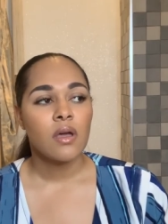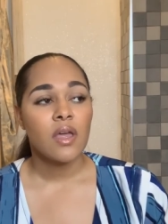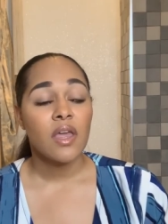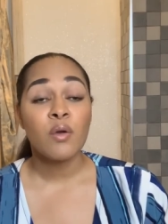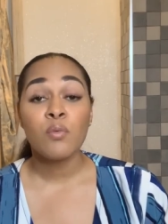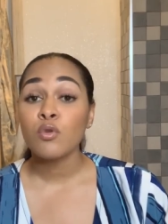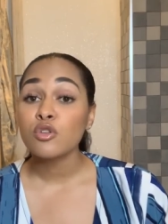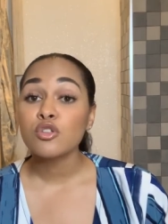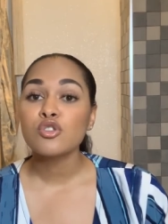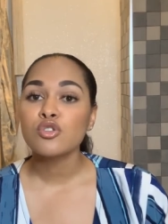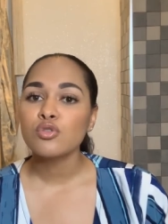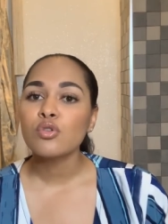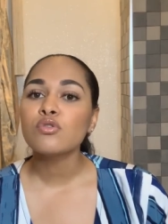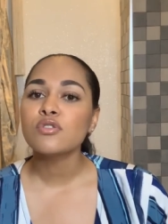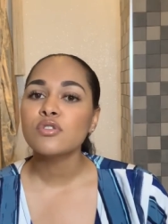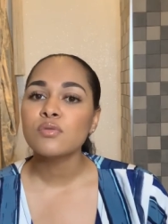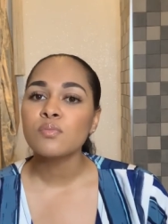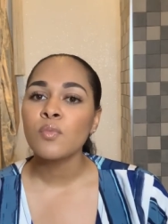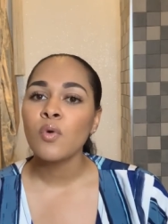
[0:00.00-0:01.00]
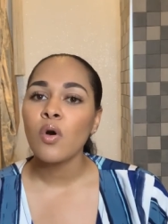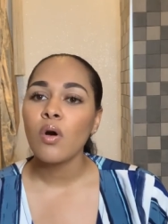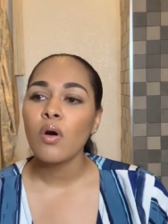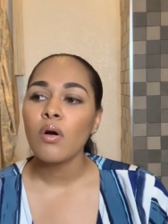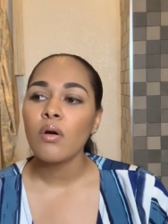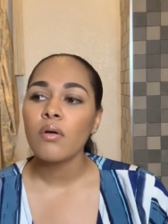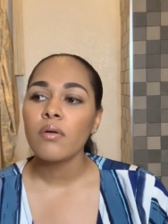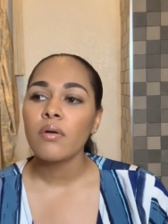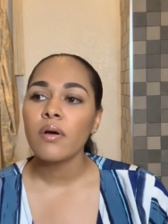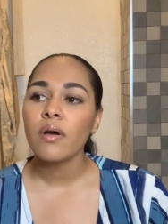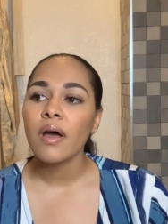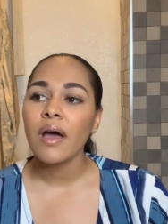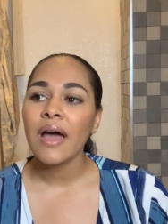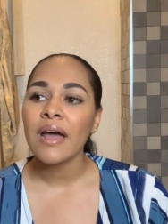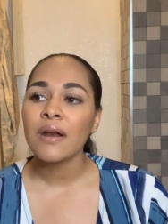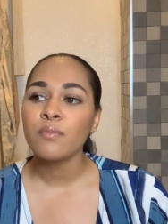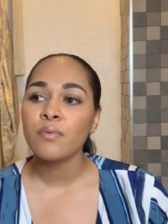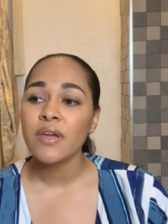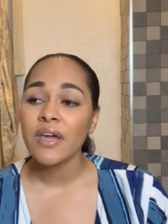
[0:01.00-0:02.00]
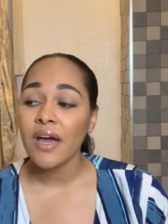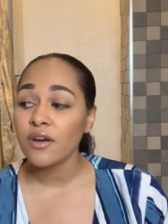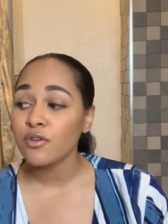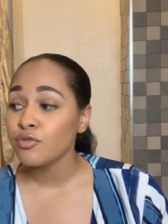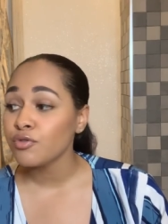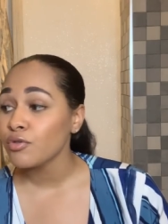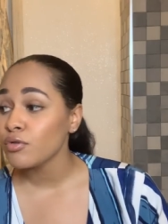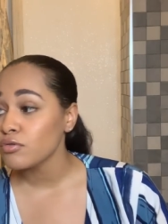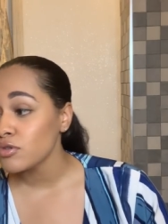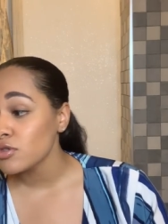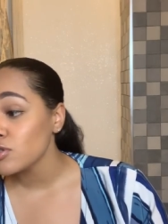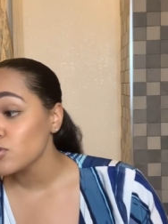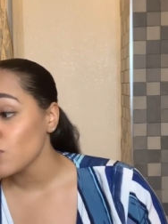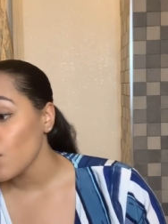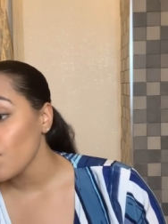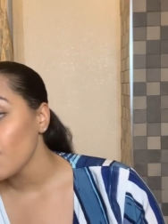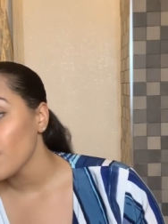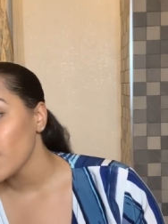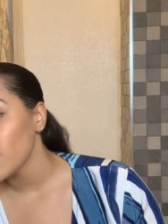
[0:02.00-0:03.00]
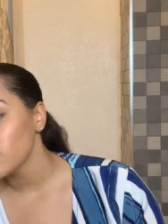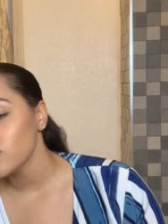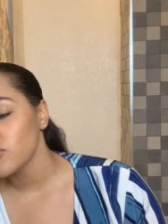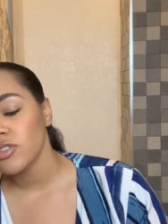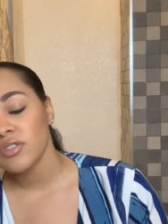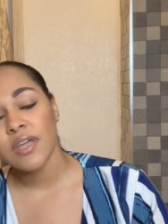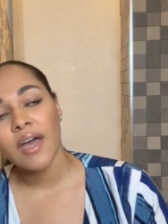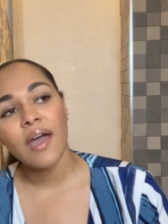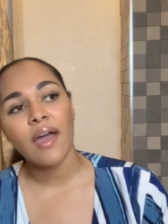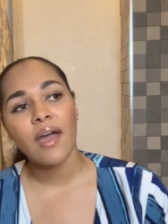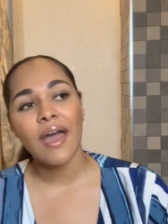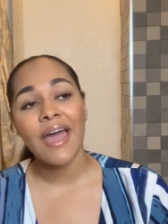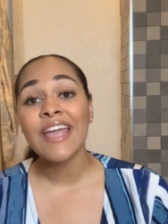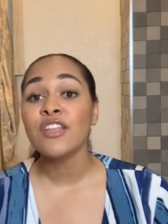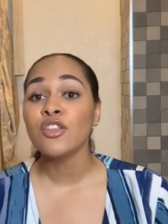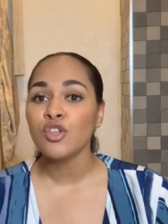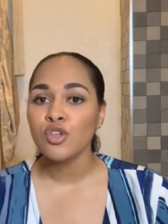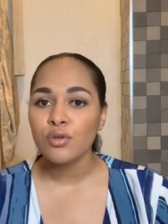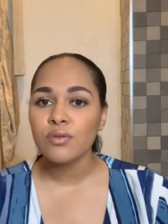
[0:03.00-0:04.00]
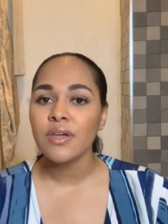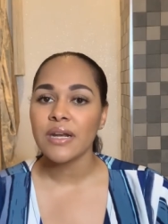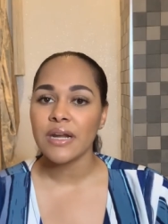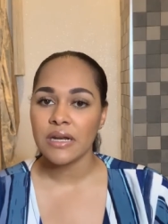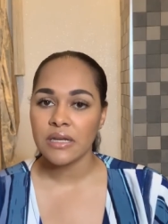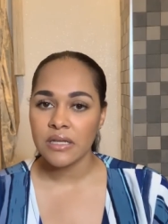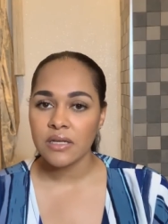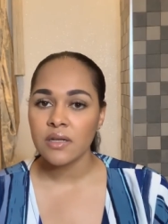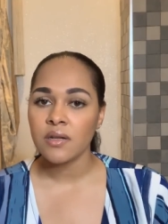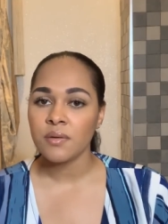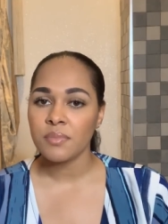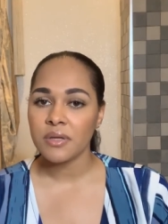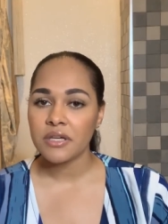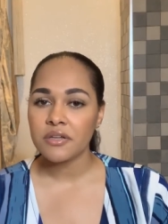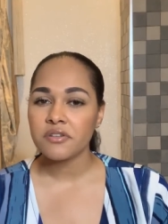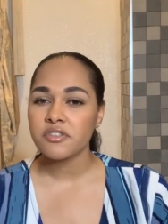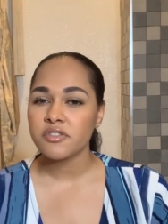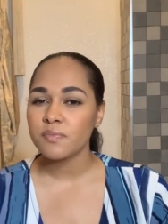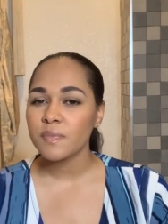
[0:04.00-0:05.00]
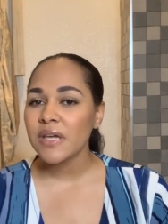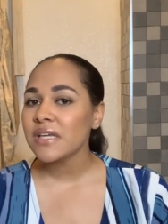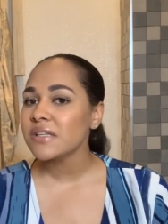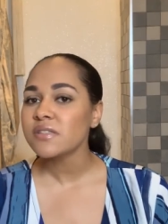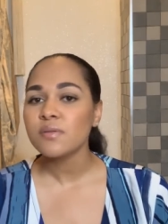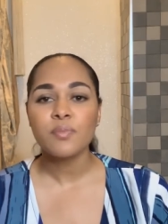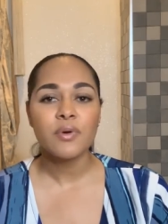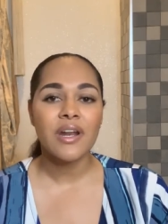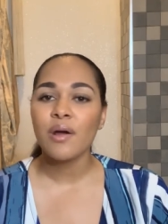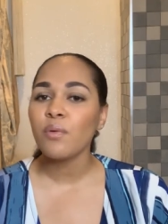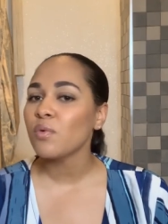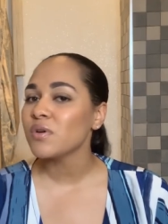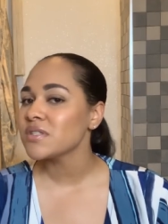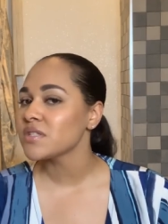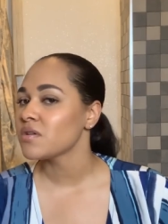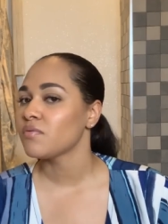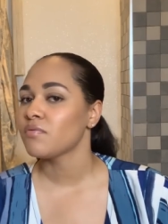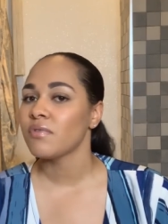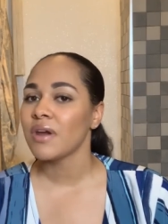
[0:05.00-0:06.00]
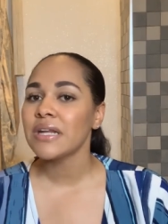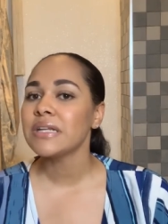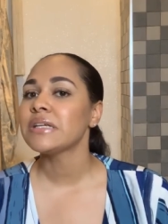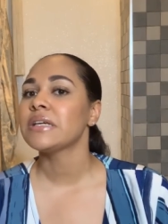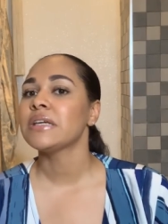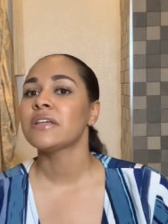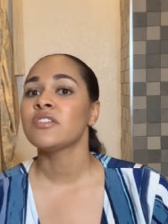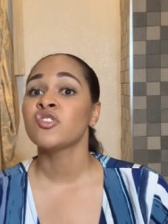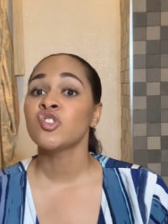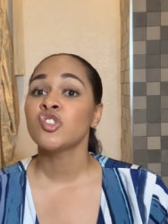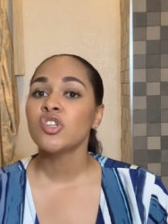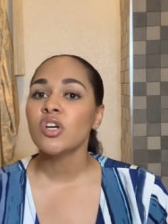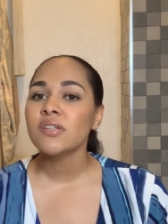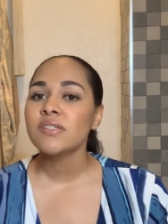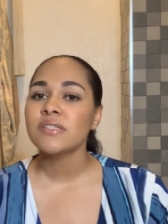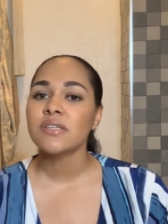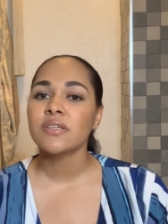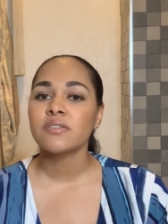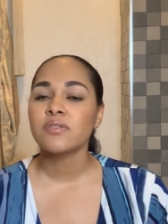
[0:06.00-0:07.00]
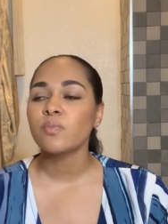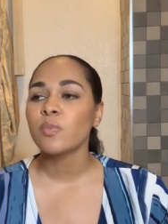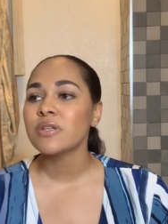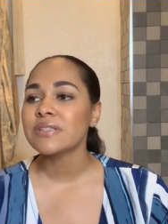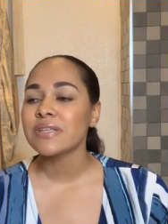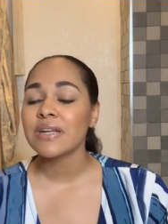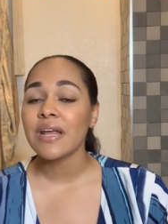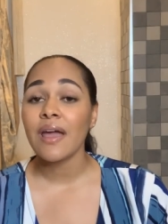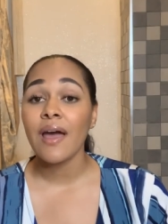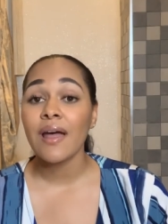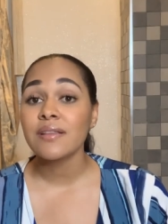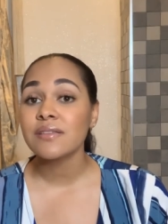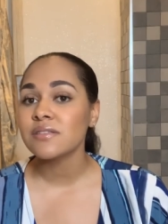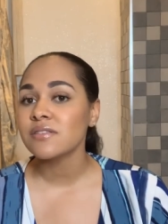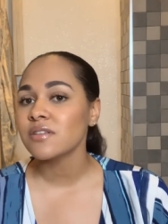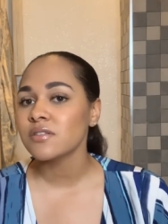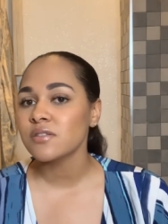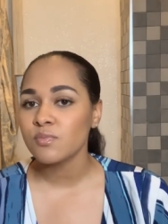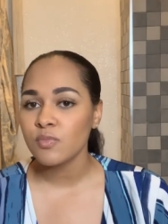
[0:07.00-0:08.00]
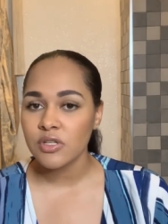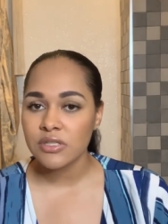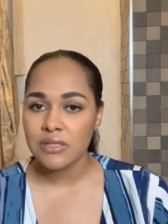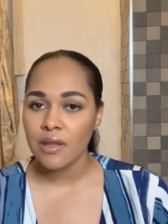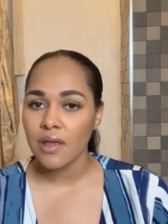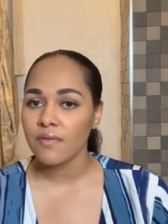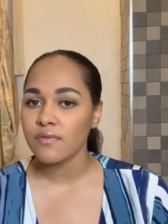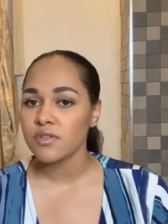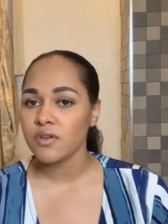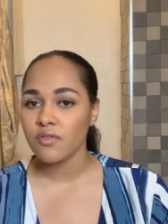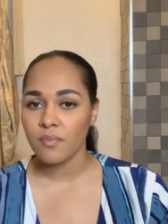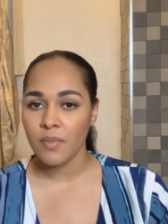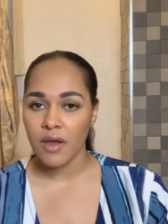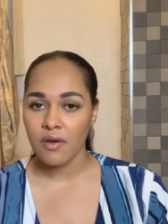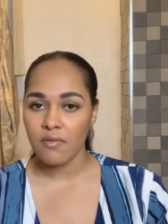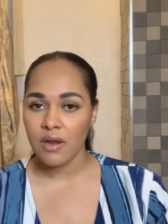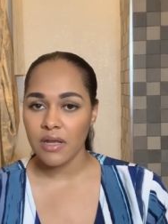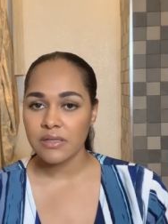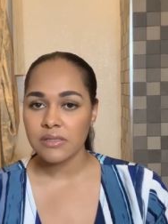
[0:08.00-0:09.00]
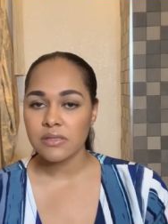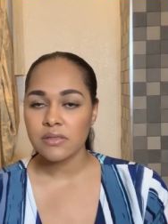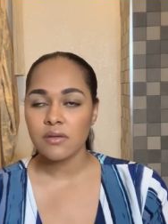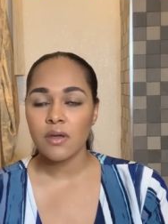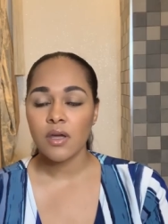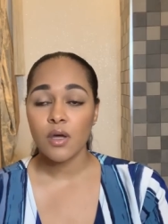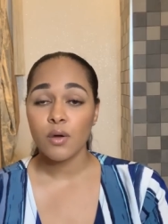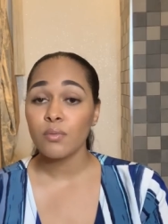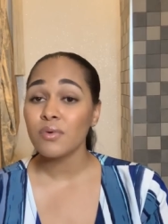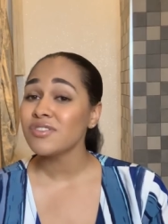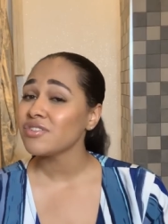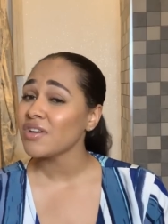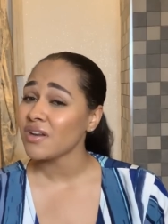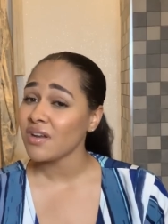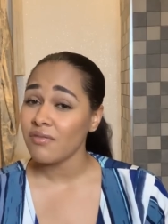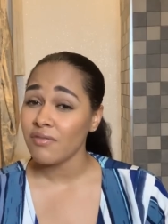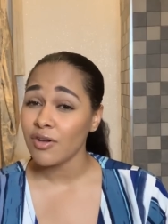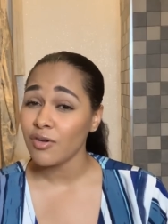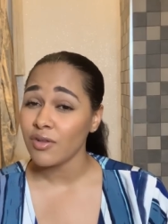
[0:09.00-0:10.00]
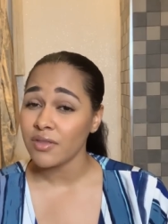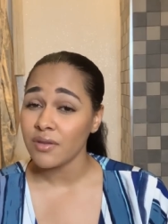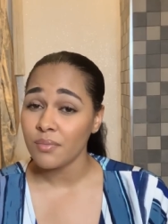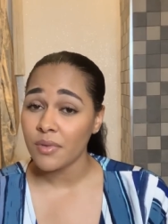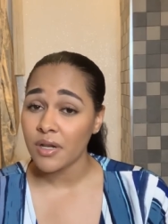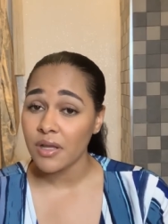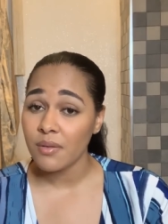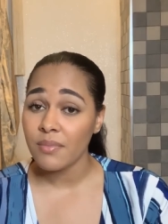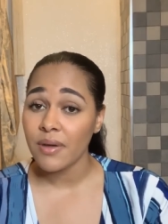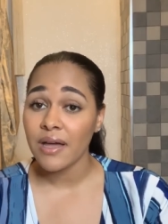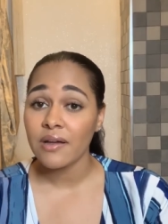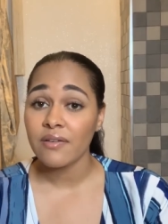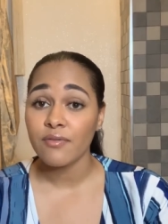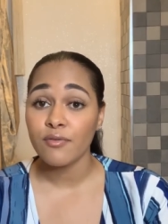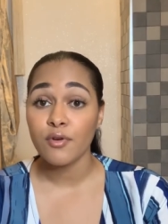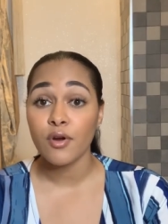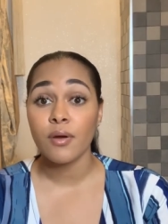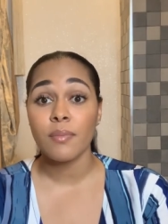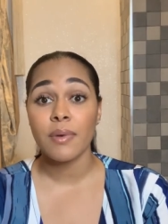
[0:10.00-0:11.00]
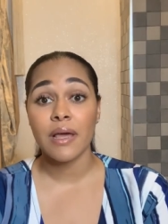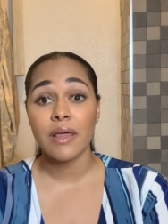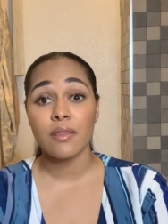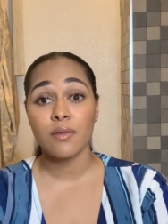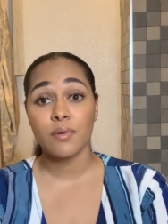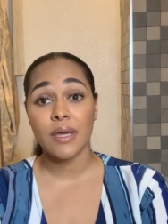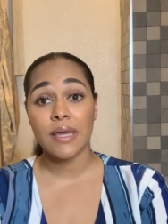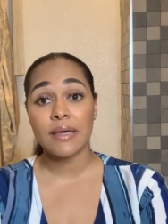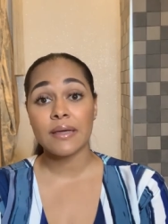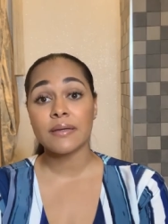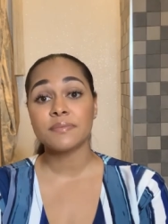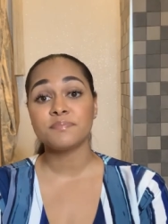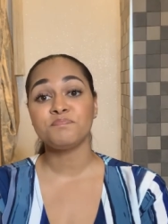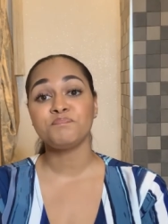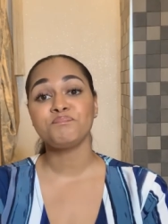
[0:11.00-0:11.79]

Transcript: it was so small and we had grown so much that I knew that I needed a bigger space, but I wasn't ready in just six months. And I had six months left of my rent, which I never got the money back for, by the way.